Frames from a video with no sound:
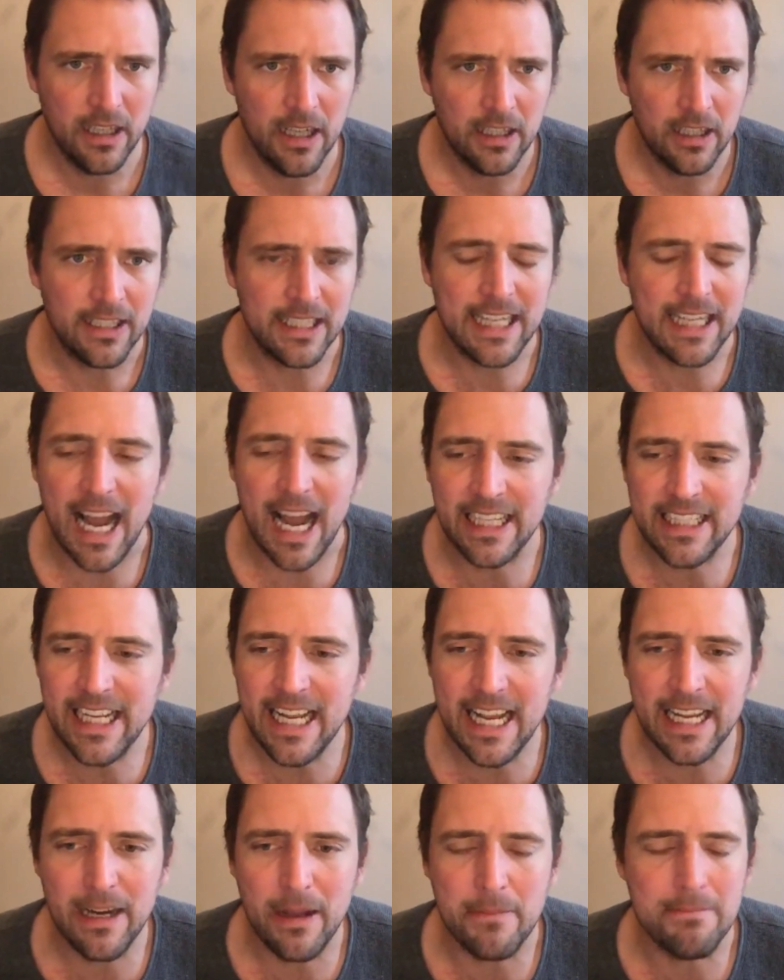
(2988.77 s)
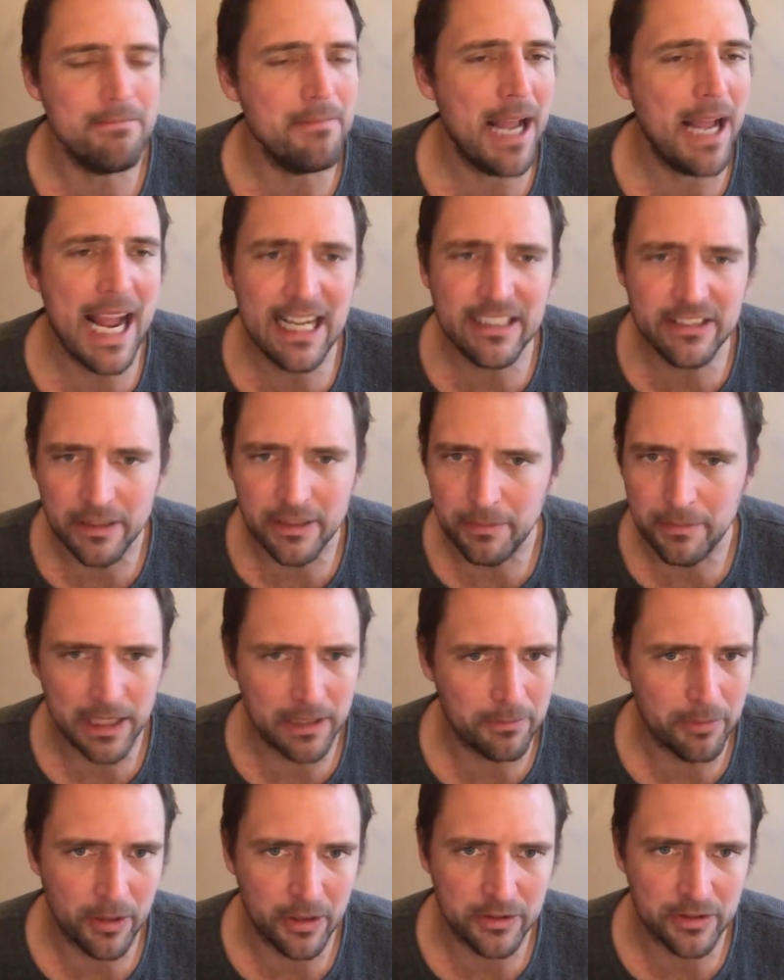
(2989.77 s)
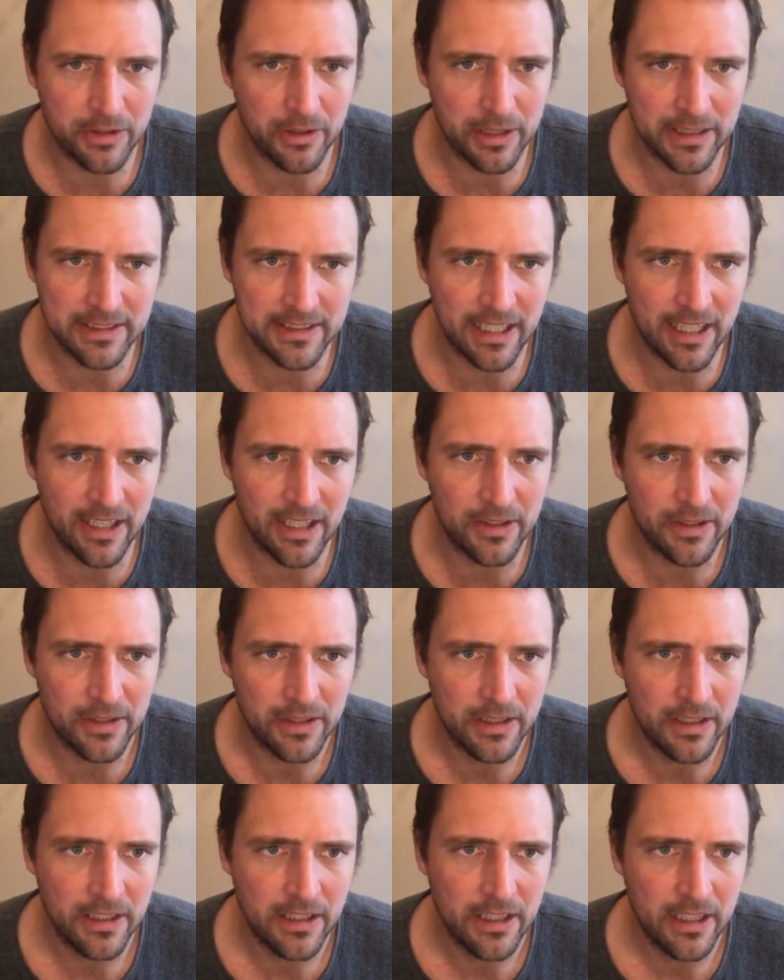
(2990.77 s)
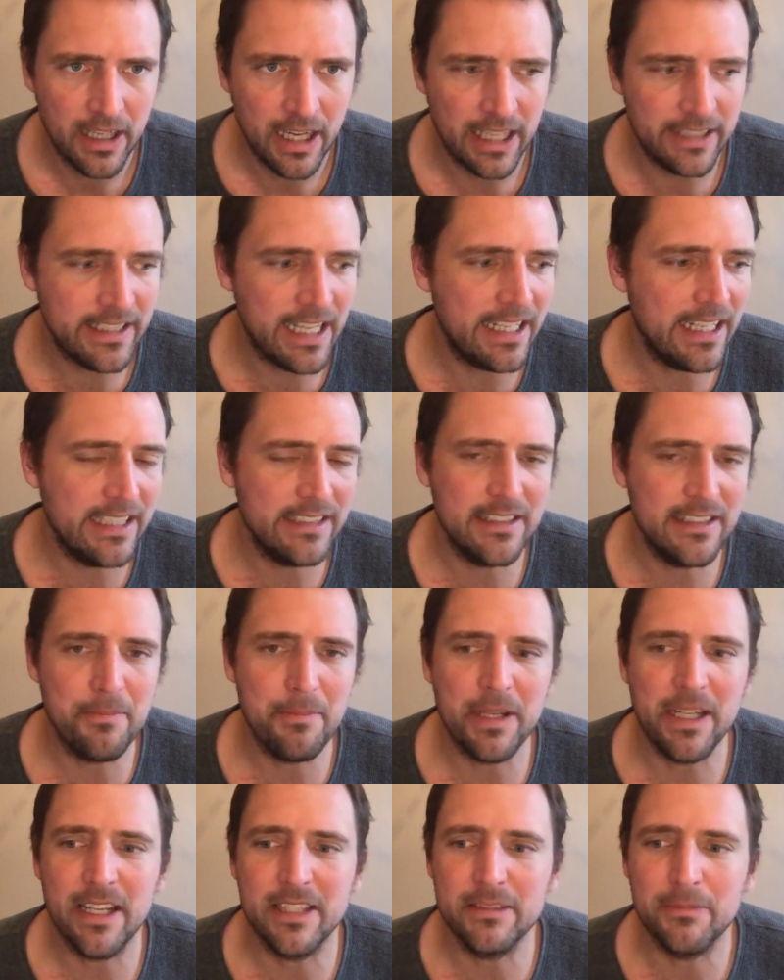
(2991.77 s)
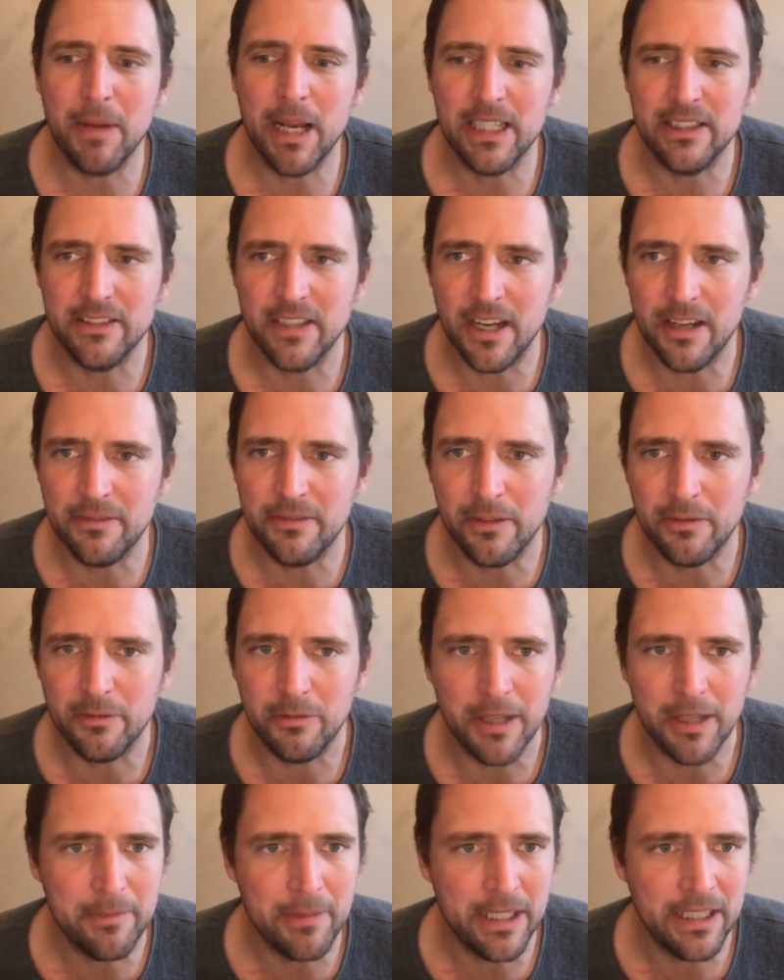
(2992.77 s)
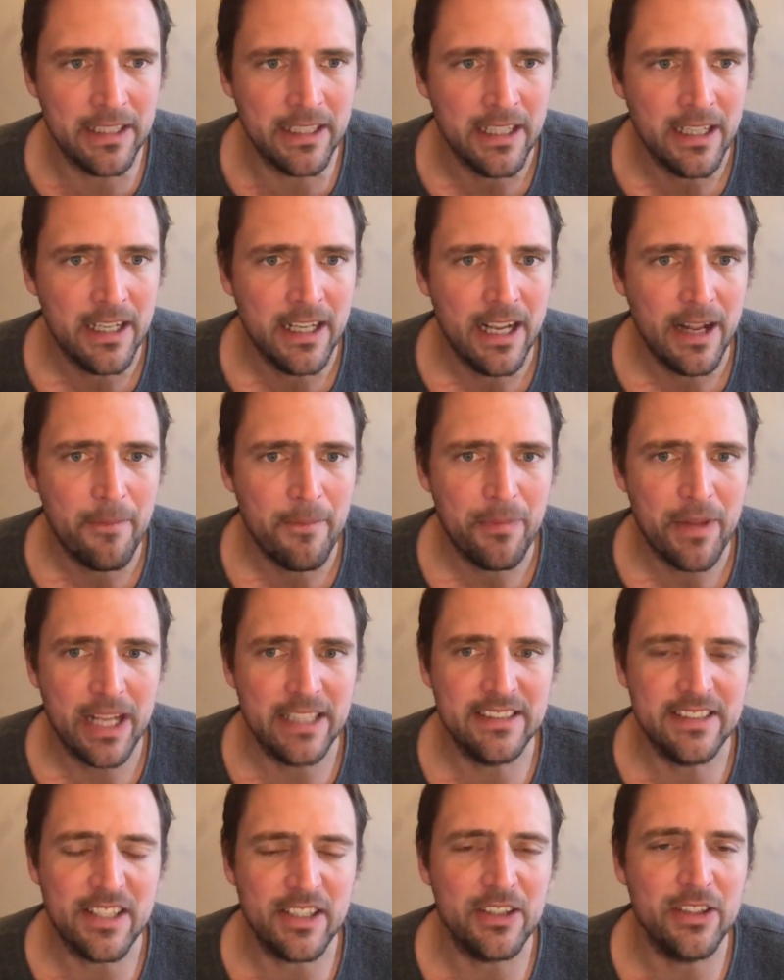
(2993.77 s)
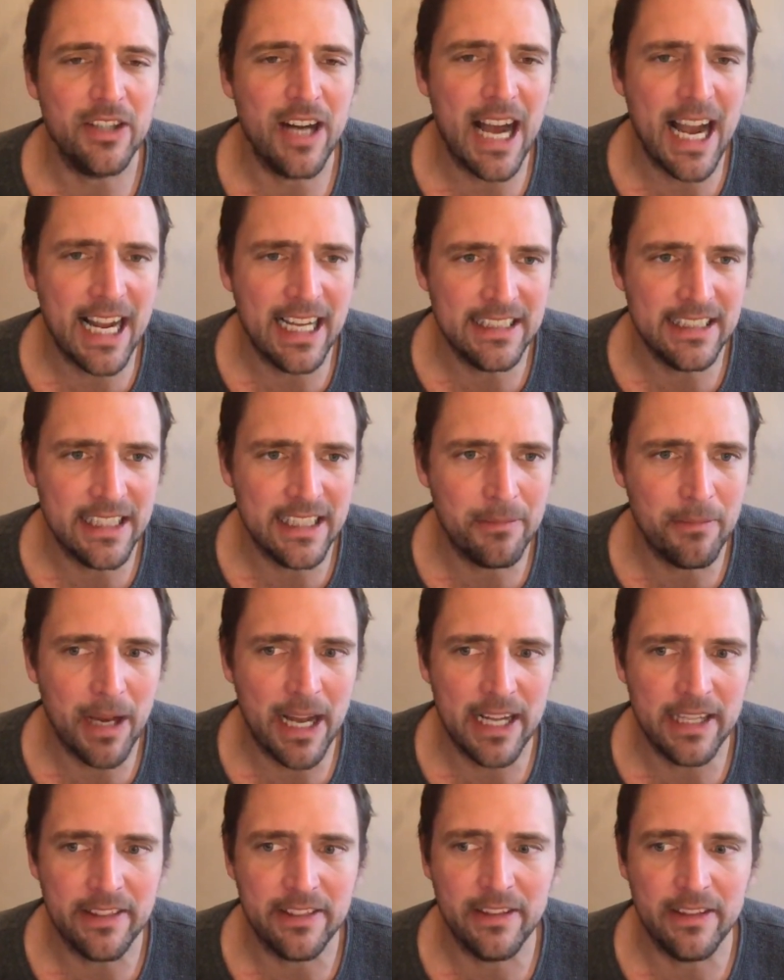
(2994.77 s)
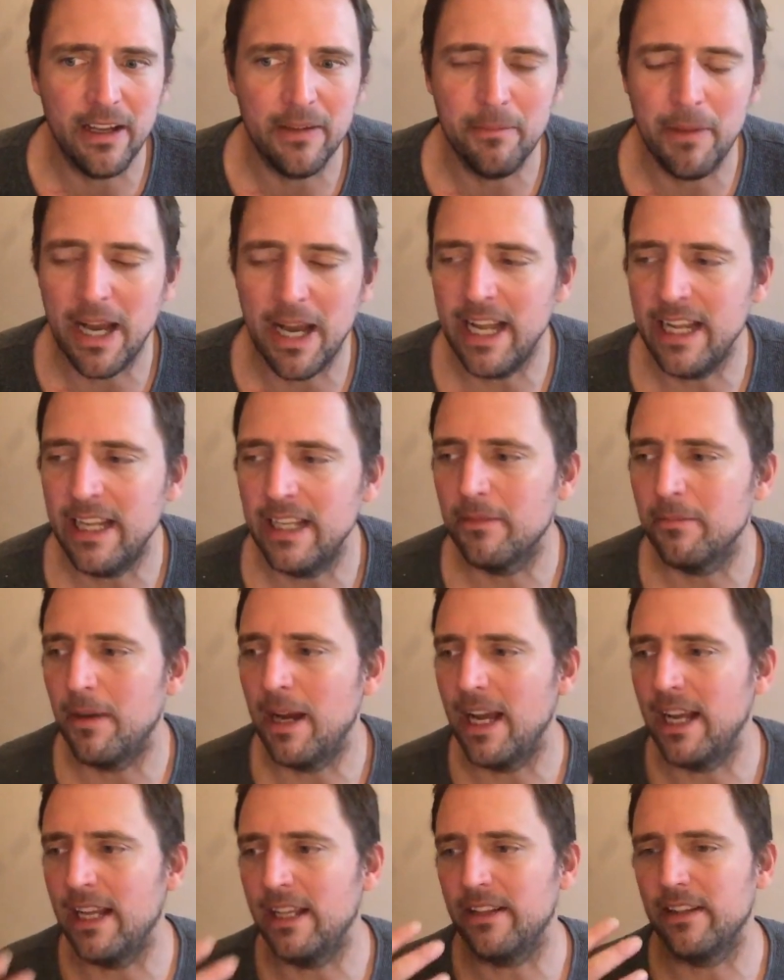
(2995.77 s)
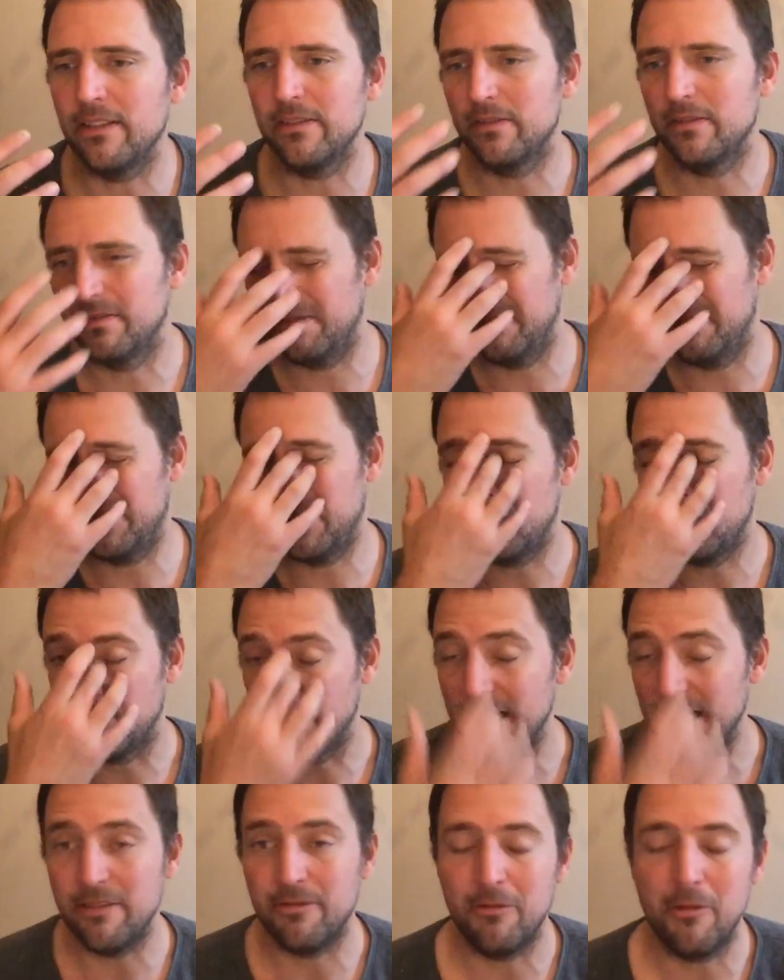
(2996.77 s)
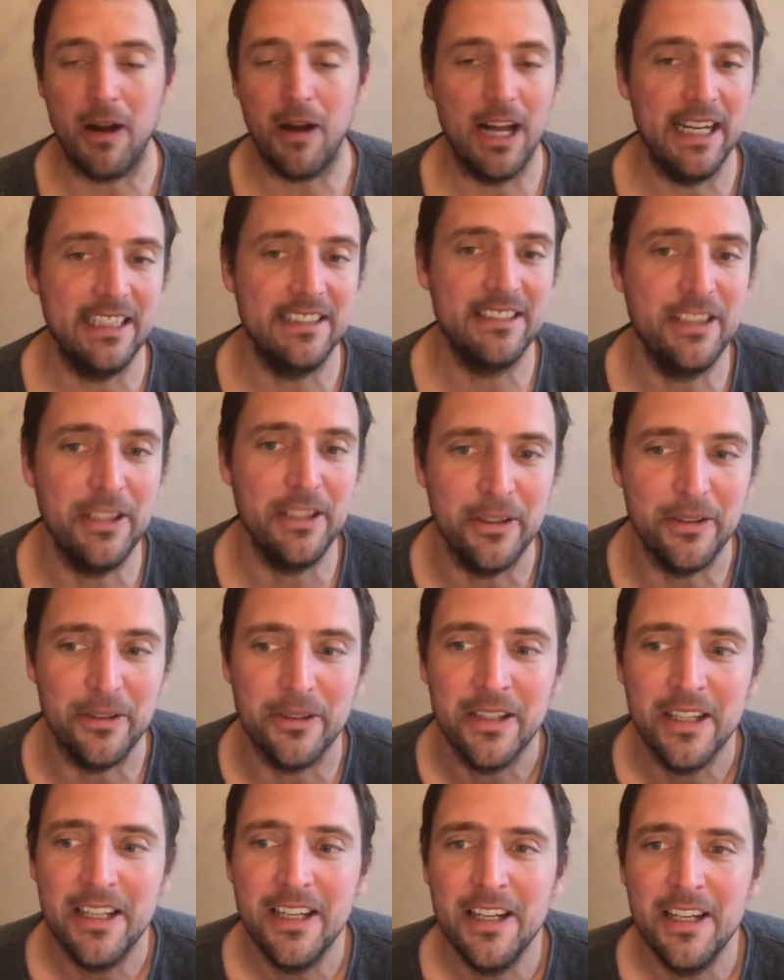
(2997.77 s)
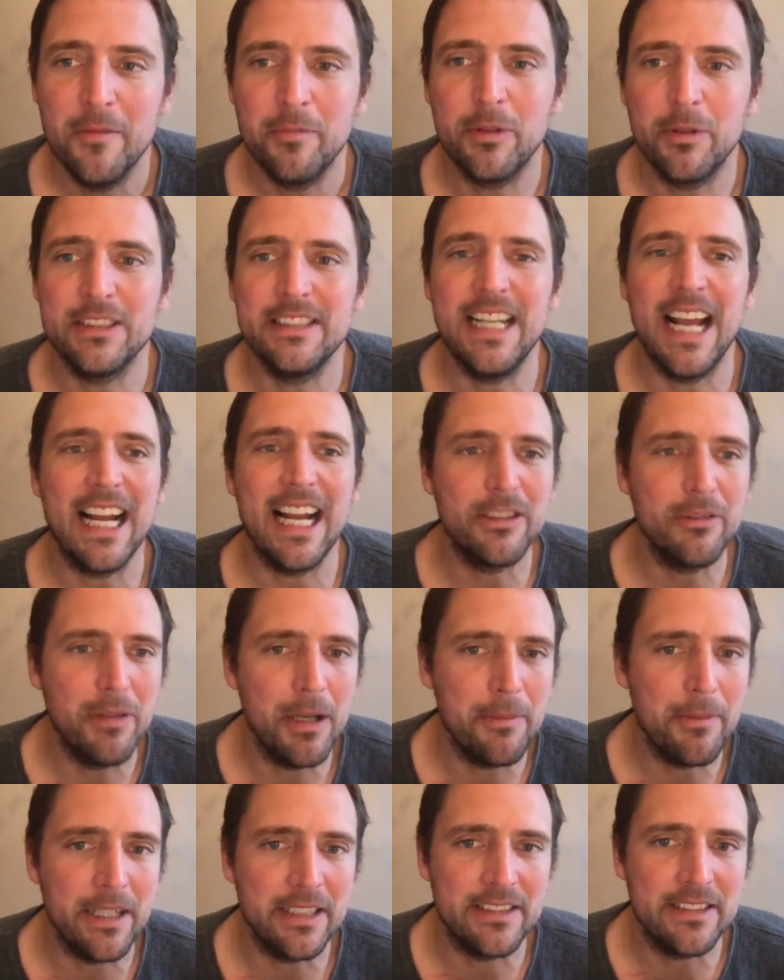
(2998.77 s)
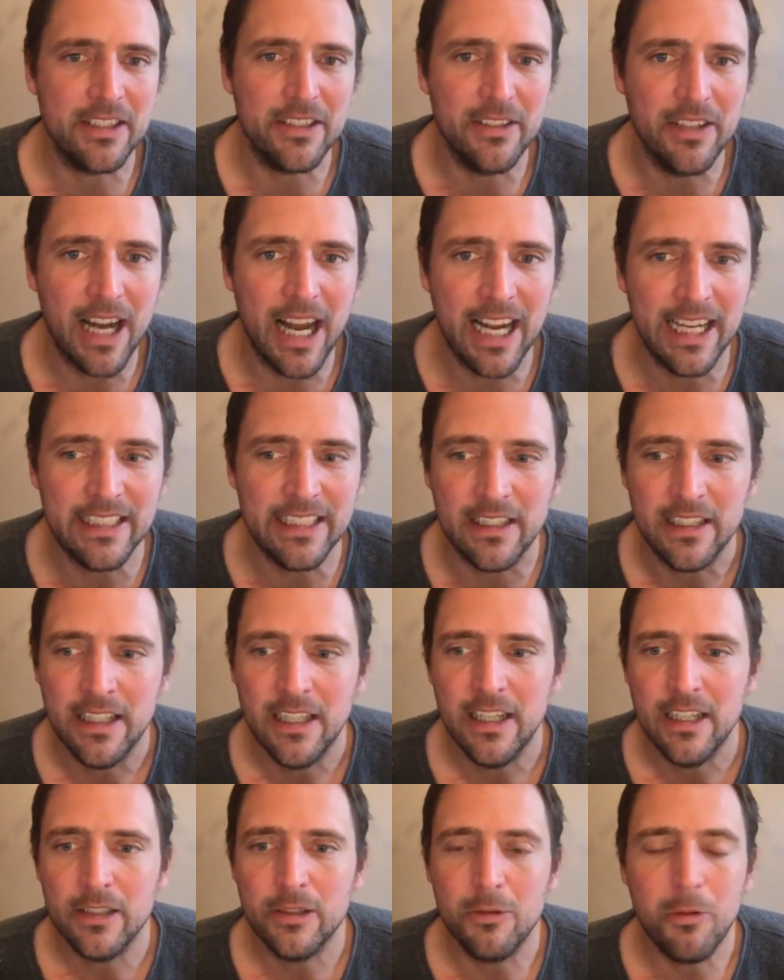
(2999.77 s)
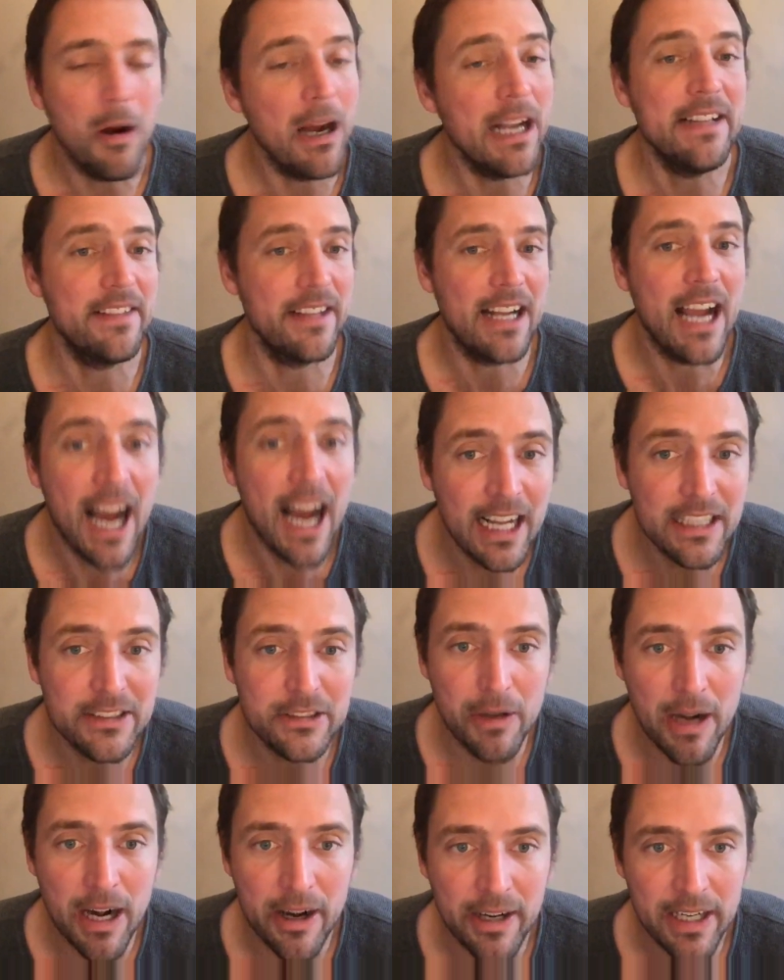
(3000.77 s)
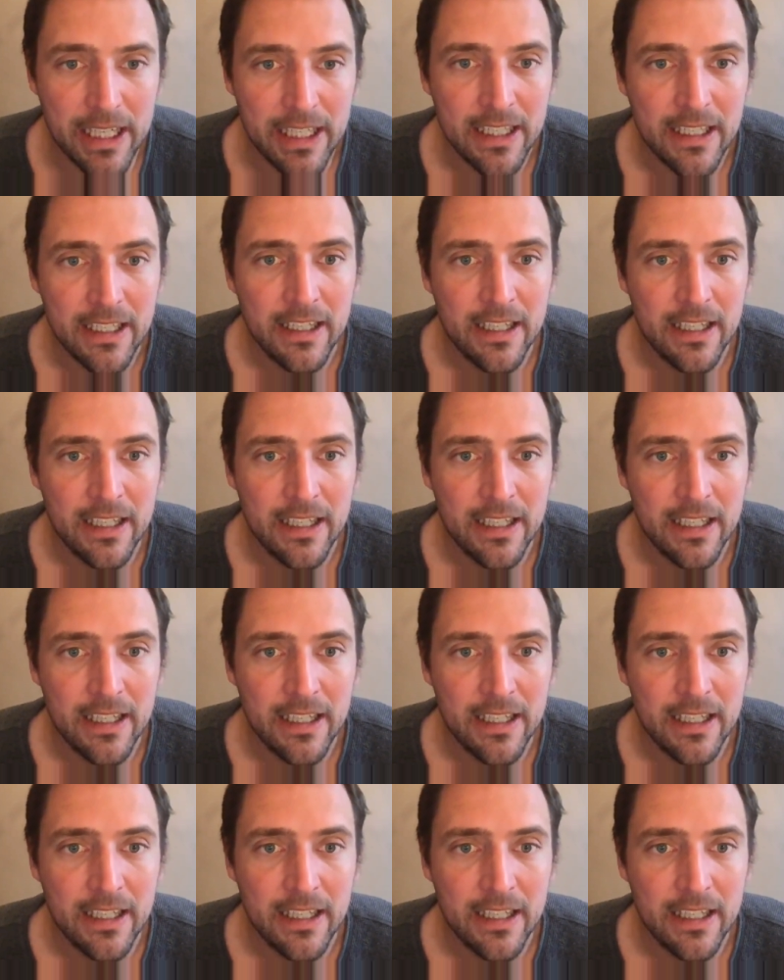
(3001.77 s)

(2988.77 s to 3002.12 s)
like i can't imagine being pro-choice now and that isn't because my love of women has declined and my my my degree of wanting to protect women has declined Quite the contrary.